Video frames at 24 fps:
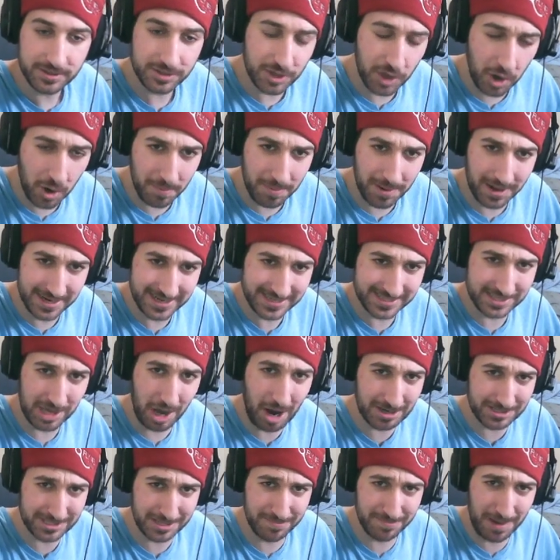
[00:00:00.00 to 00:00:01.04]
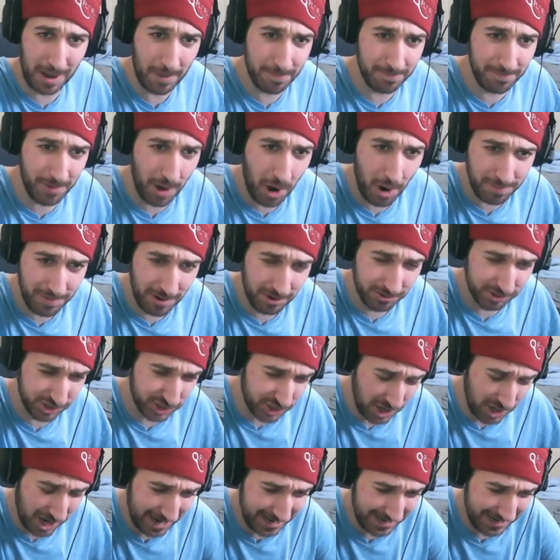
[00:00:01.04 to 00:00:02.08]
Nobody talks about Popo's
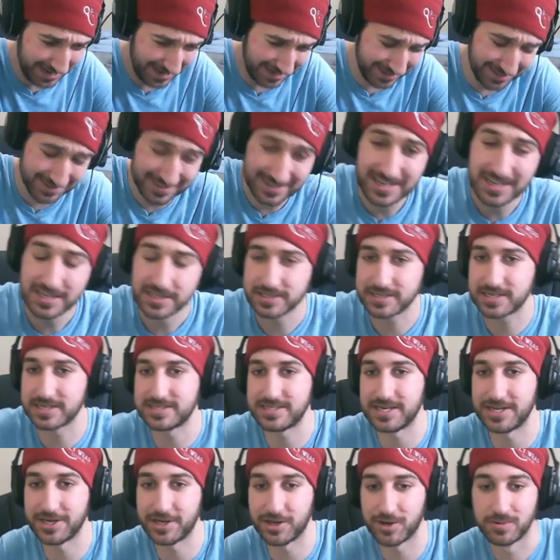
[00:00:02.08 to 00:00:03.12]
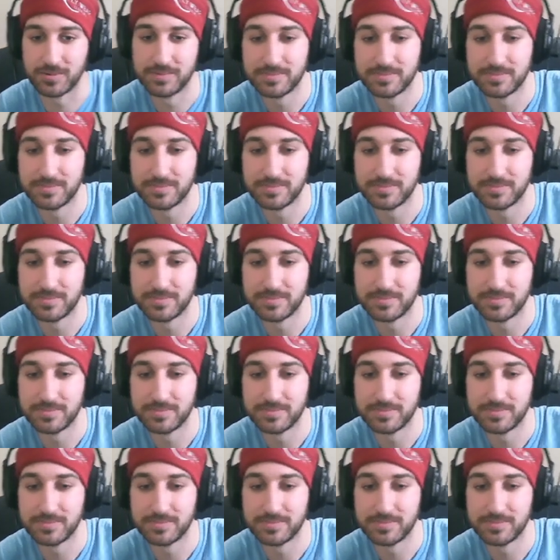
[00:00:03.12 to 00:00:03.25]
trading. Continue. Uh.